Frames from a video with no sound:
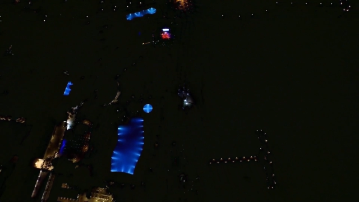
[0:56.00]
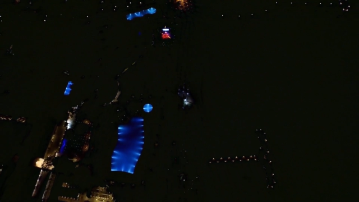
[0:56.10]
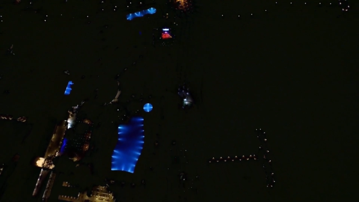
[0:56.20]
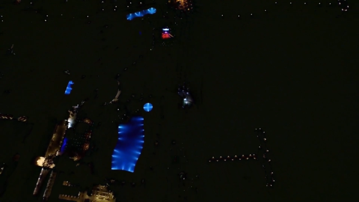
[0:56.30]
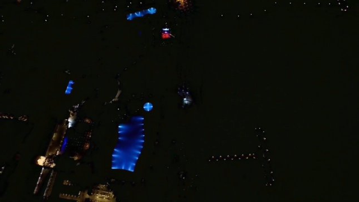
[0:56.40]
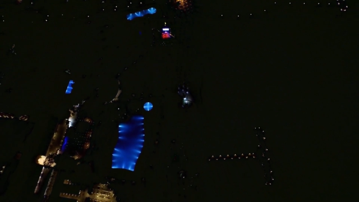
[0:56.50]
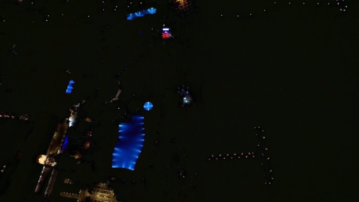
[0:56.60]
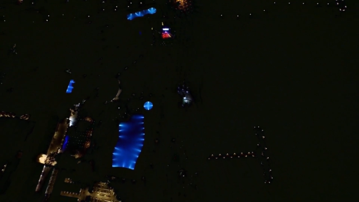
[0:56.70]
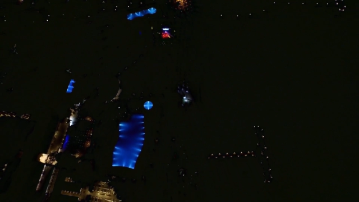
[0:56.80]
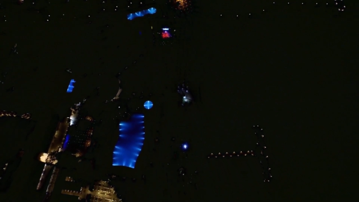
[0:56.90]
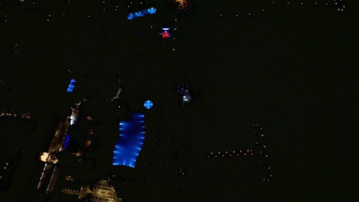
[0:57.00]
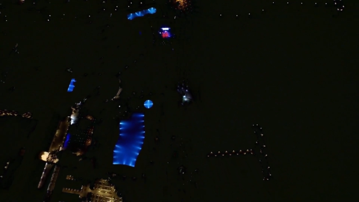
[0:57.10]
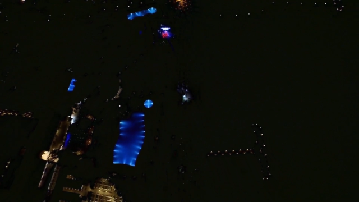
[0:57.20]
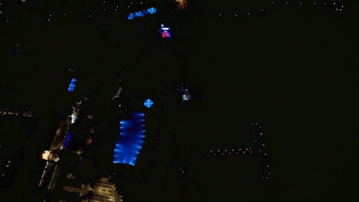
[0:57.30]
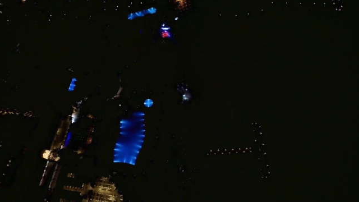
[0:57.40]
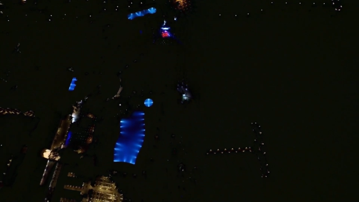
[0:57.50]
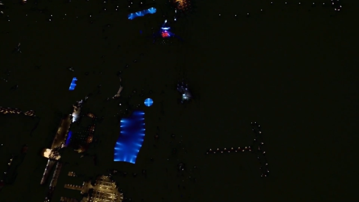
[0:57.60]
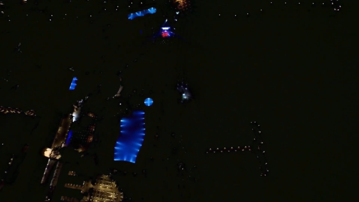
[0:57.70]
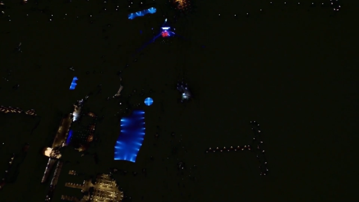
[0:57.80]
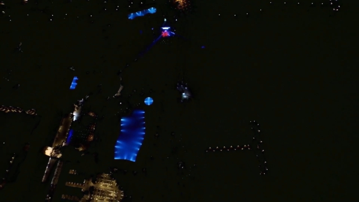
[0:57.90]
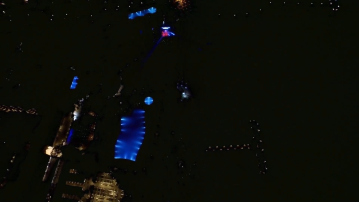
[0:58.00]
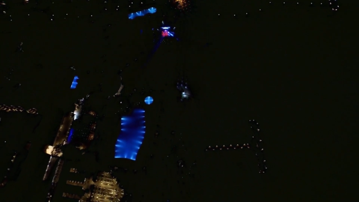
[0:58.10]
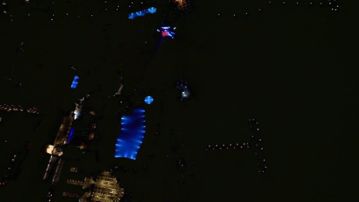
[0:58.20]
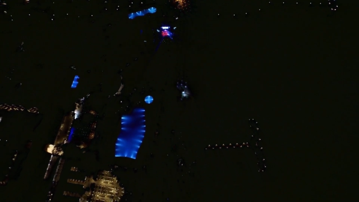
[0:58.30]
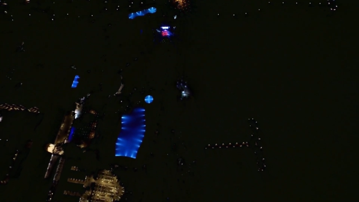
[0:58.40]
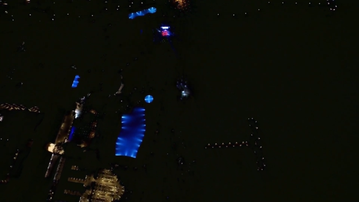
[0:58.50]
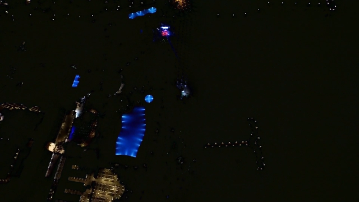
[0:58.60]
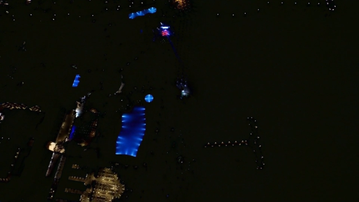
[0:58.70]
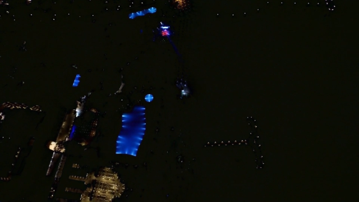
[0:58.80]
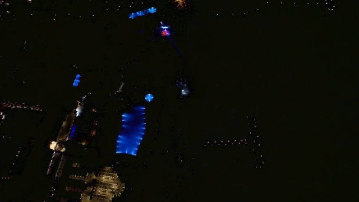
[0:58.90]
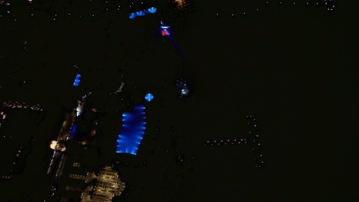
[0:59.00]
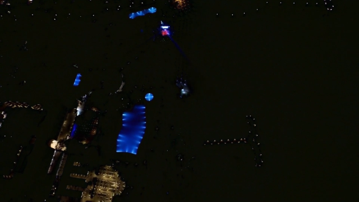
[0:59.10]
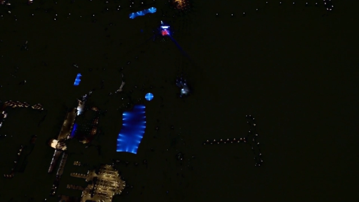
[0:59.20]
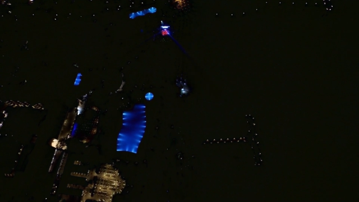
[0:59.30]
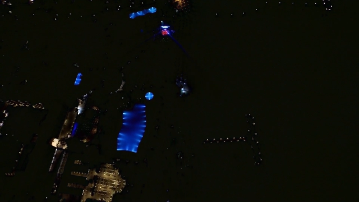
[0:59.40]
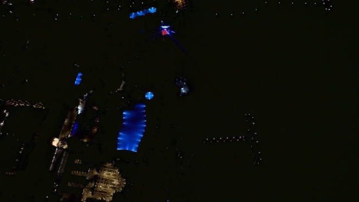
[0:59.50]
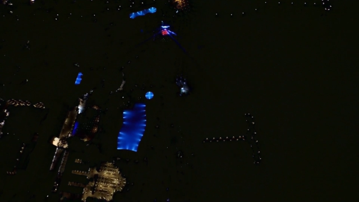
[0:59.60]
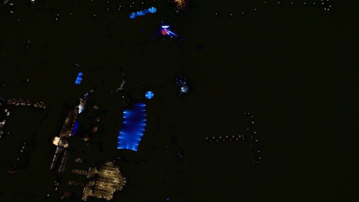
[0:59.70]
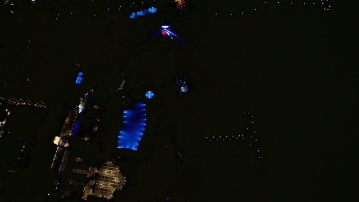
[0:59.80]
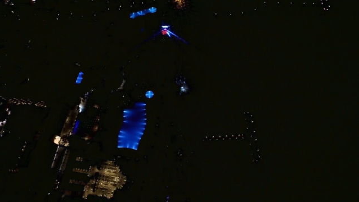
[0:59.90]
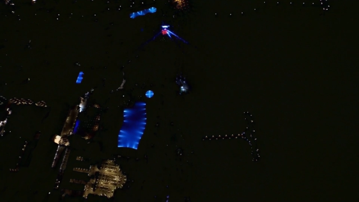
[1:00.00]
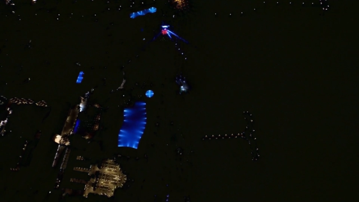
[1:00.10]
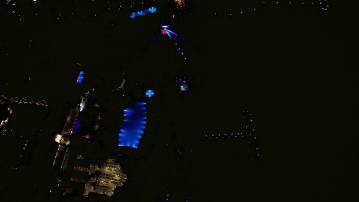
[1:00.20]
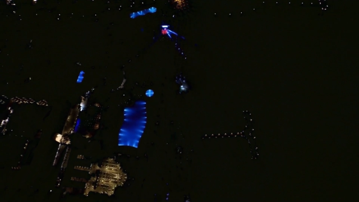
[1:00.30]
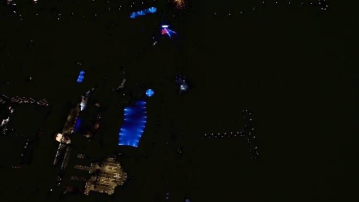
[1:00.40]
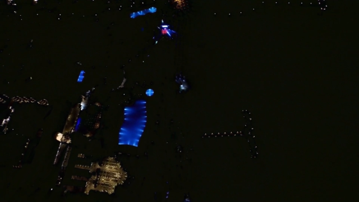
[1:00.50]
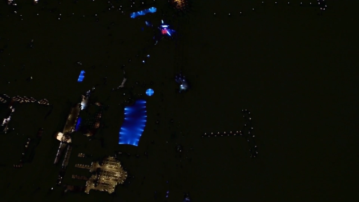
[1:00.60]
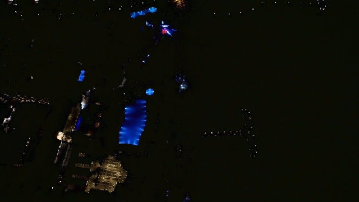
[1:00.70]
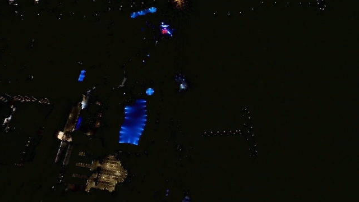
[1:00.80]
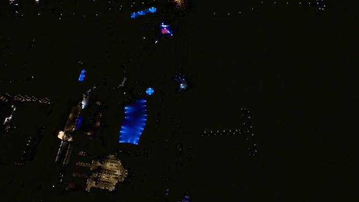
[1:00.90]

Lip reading: (no speaker visible)